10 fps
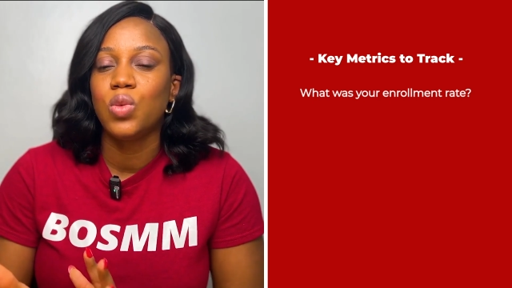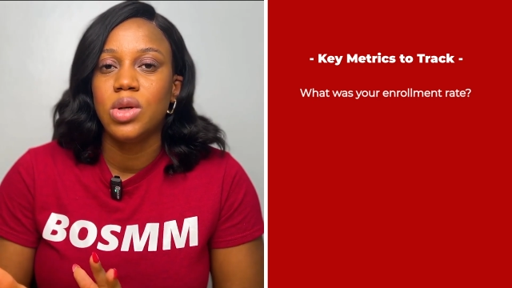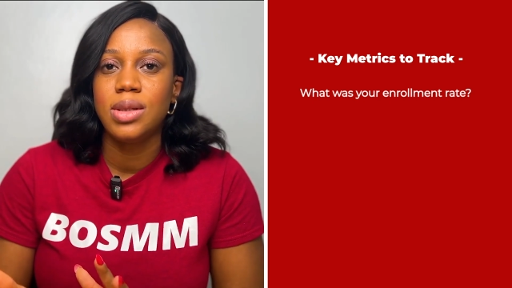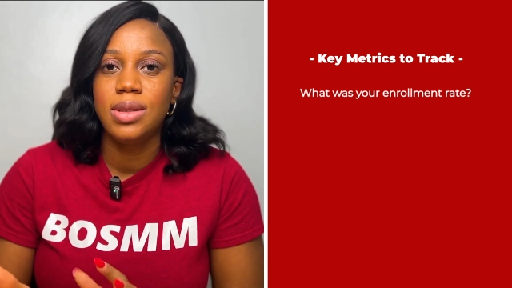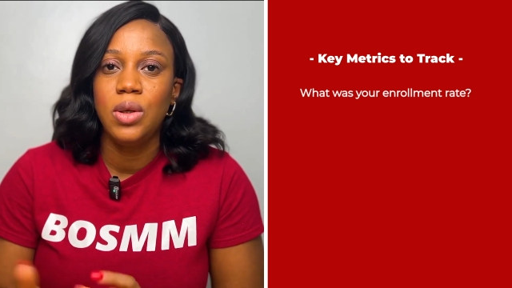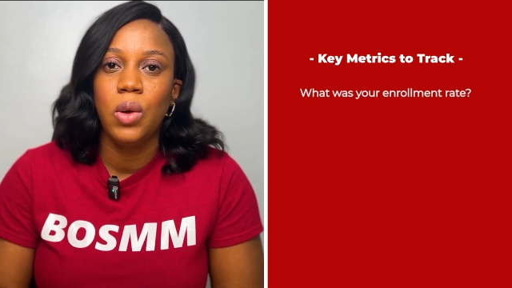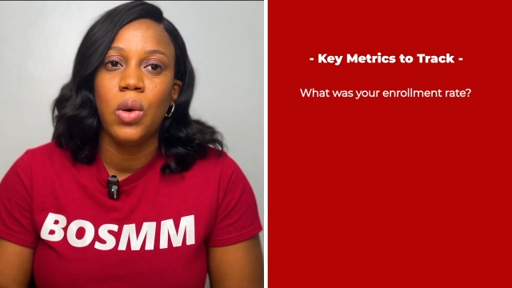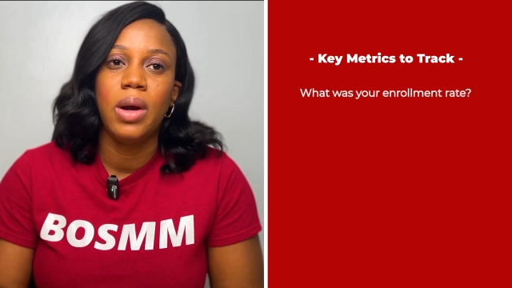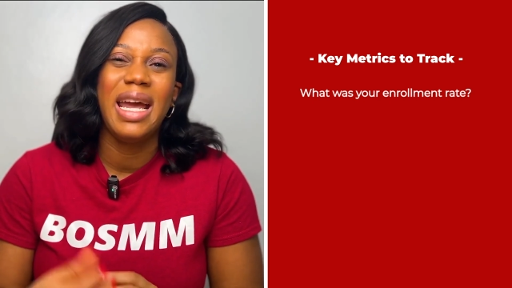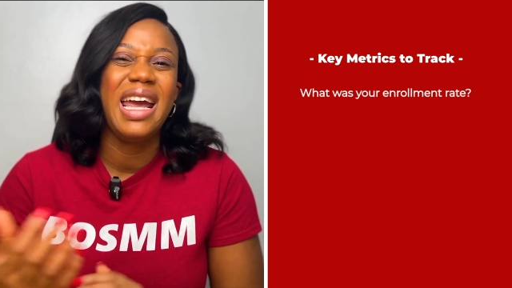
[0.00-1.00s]
was
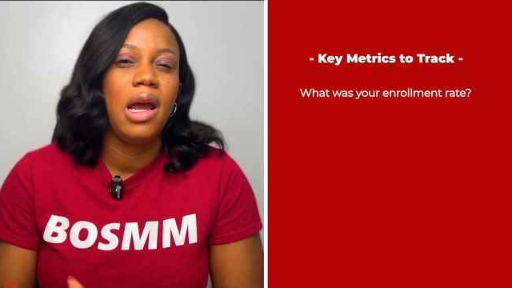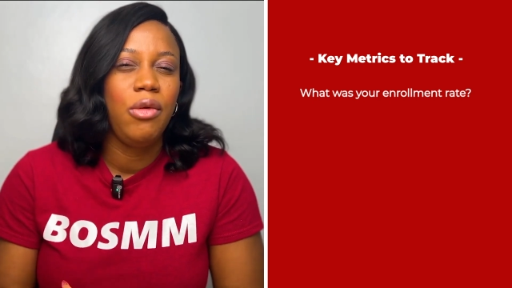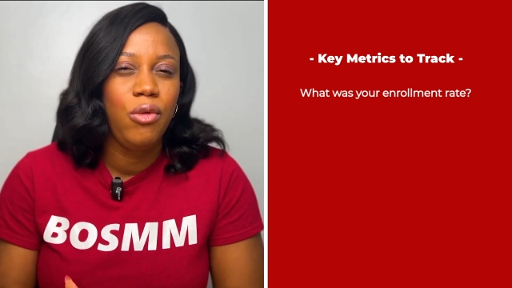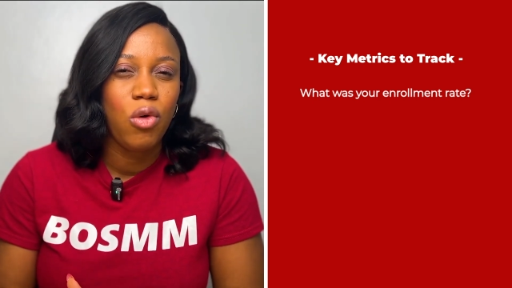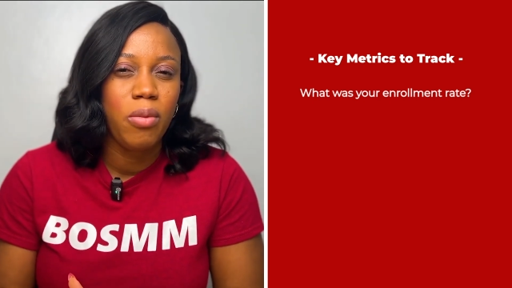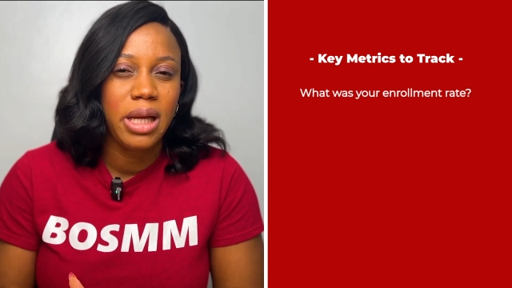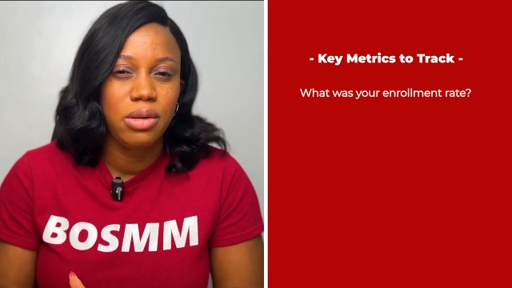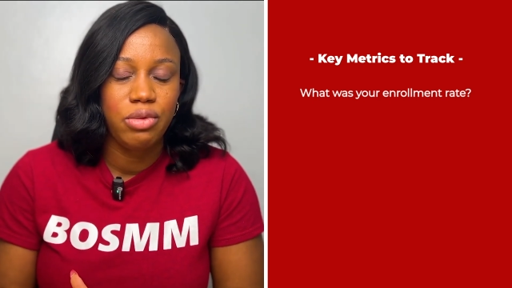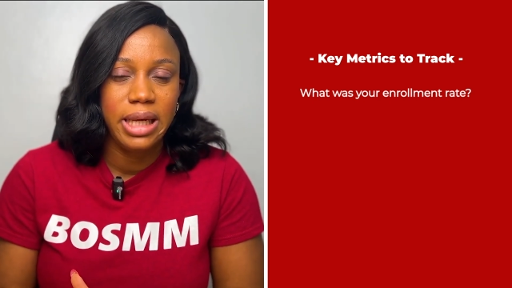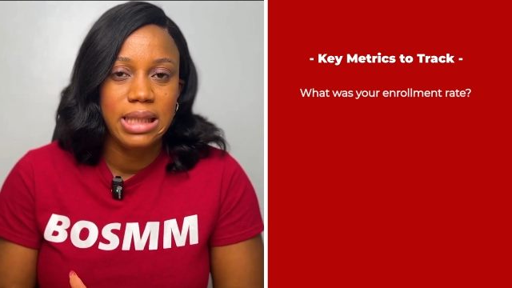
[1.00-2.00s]
your enrollment
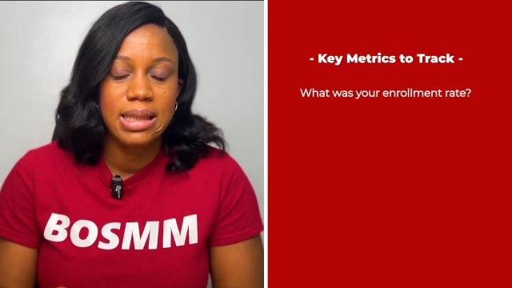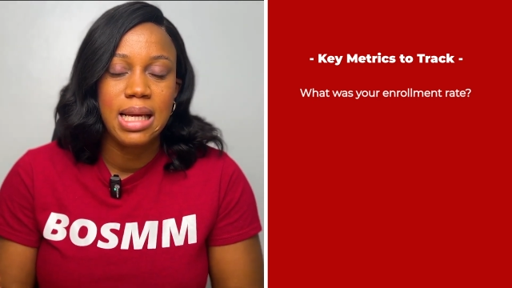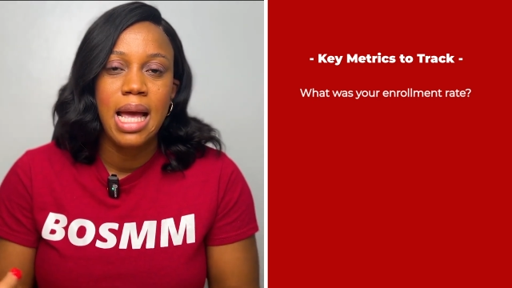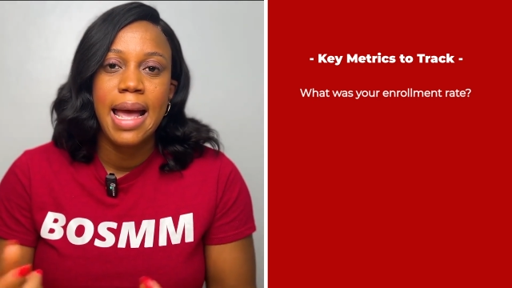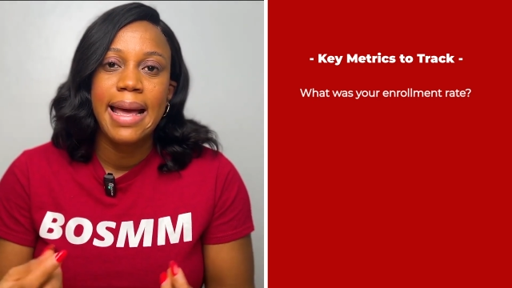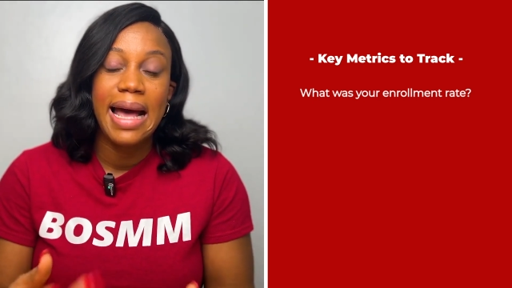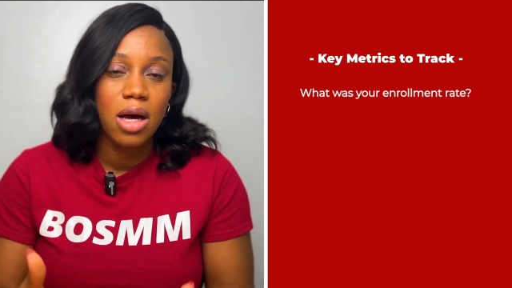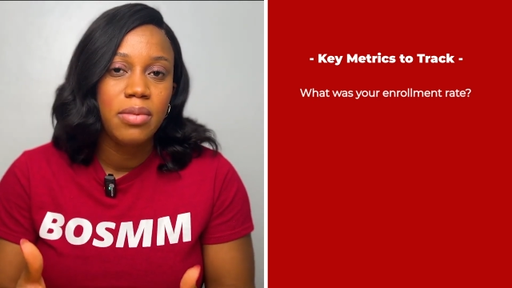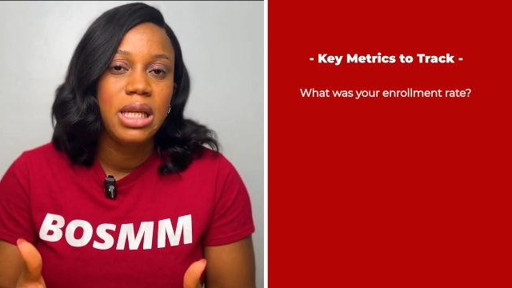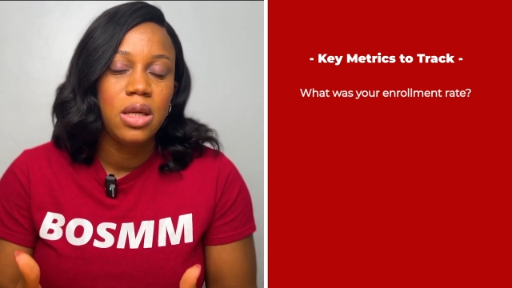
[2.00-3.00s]
rate? How
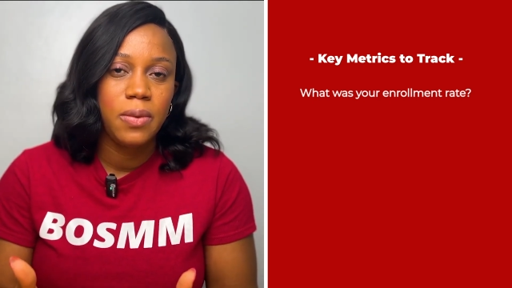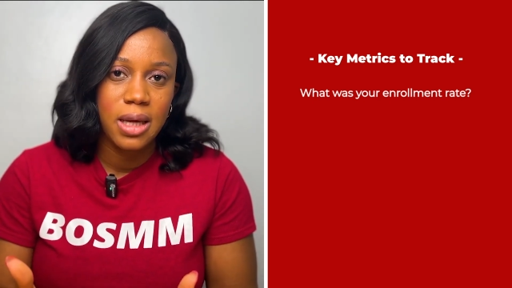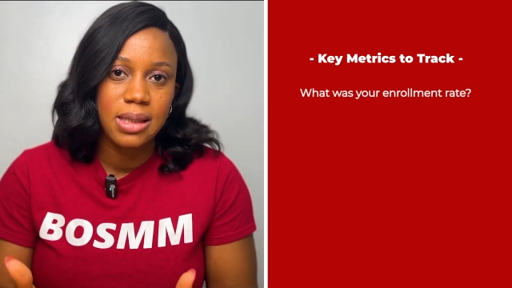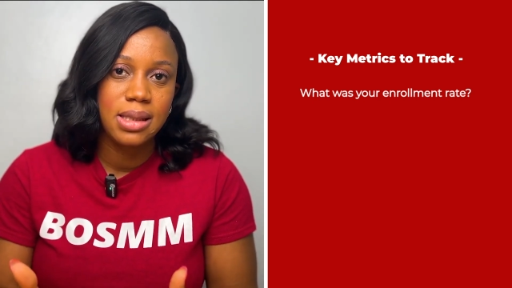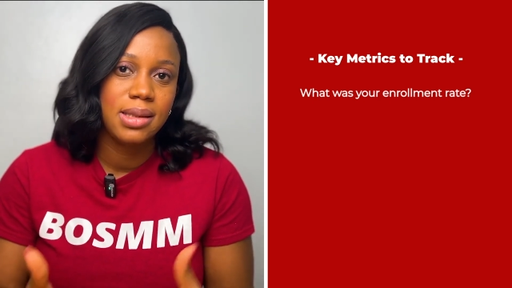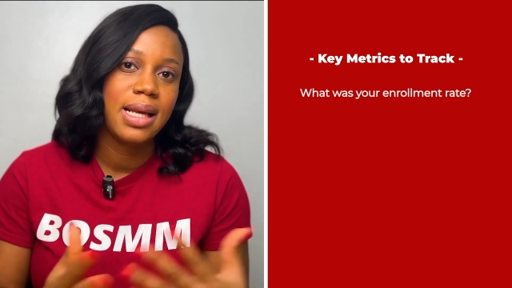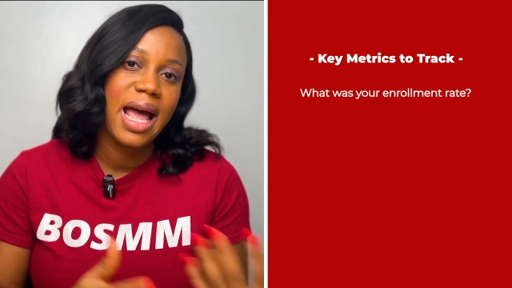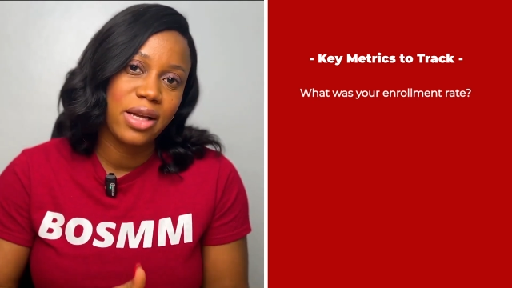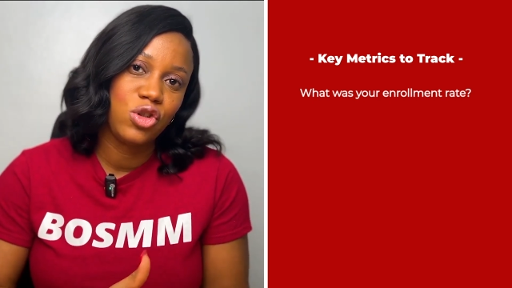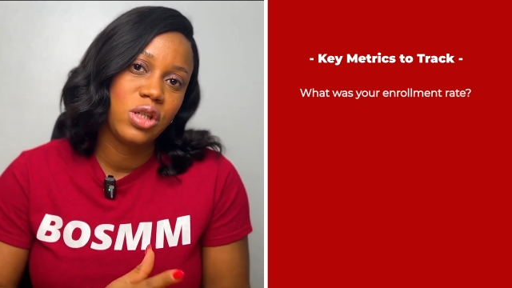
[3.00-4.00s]
many persons
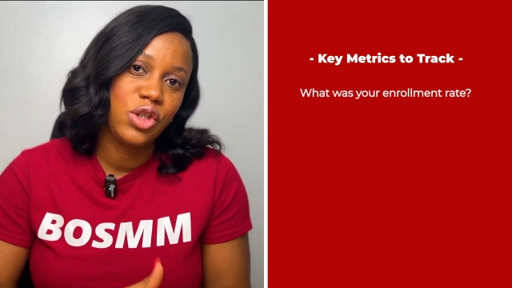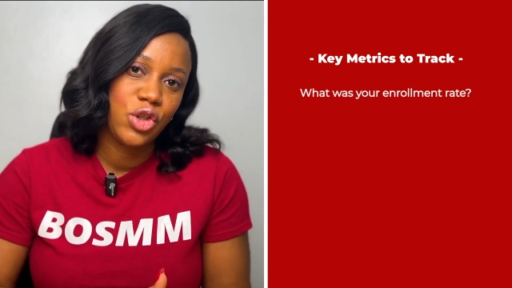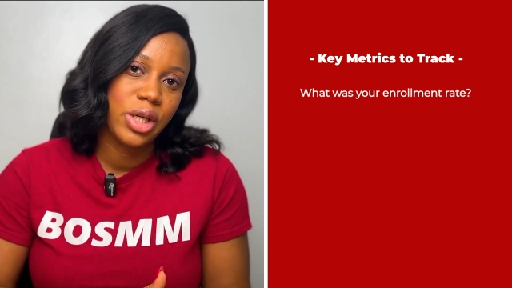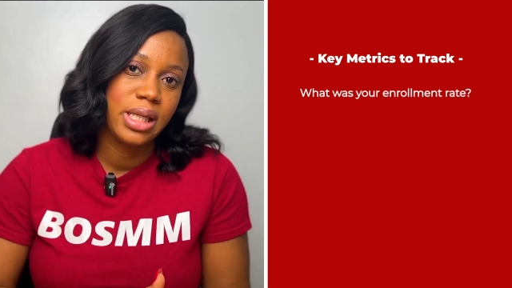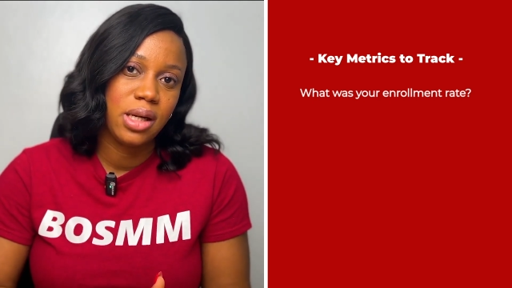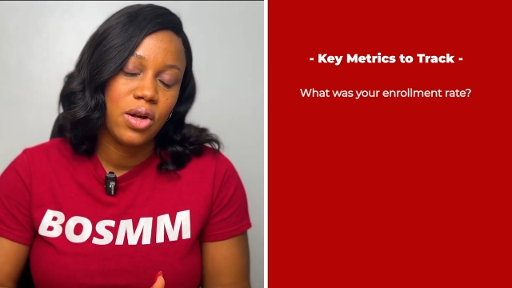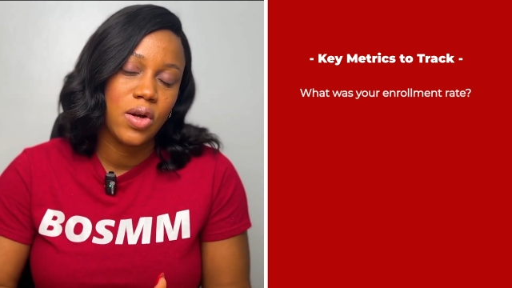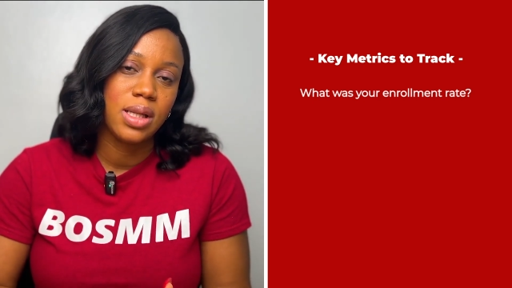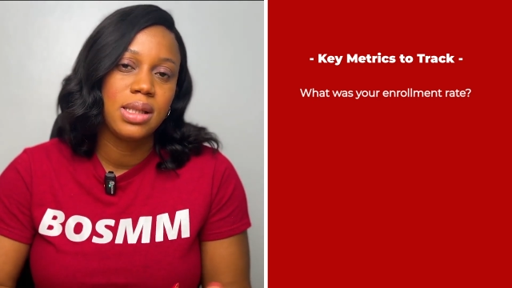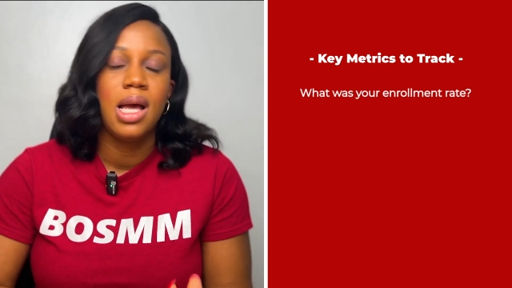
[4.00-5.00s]
actually joined the
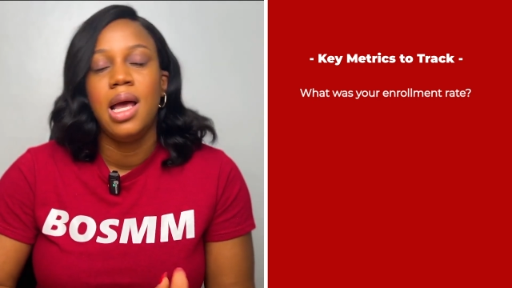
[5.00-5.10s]
course?